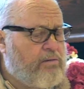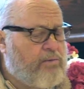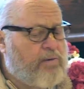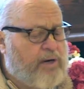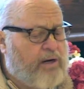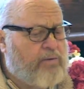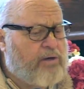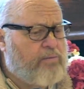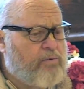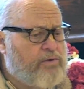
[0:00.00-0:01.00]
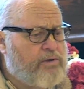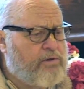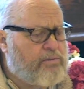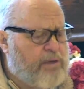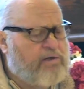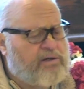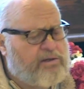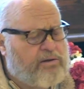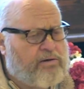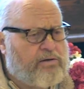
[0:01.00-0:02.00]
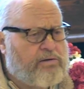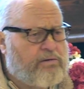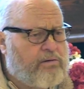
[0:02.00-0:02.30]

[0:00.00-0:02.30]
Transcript: Prabhupada, how do we become more serious? By being serious.